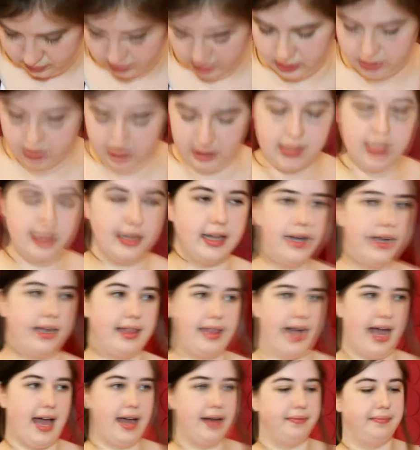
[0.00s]
Just like
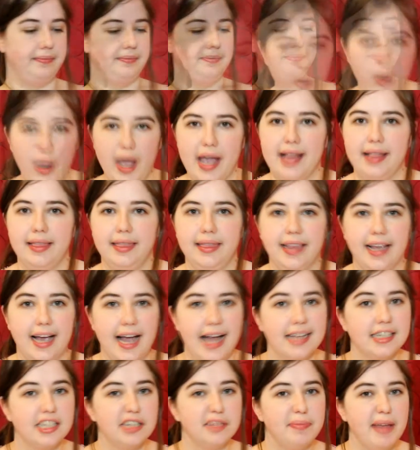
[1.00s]
that. Okay,
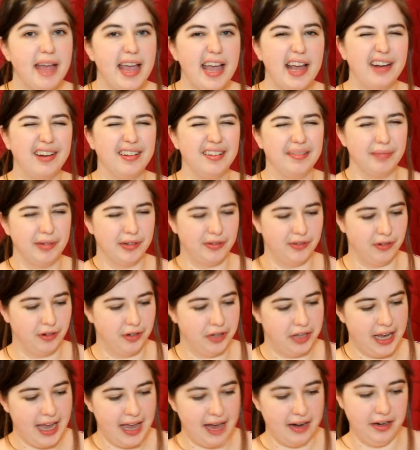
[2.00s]
last panel before
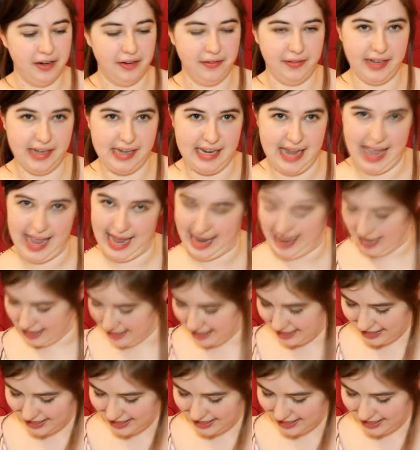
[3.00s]
the end of the day.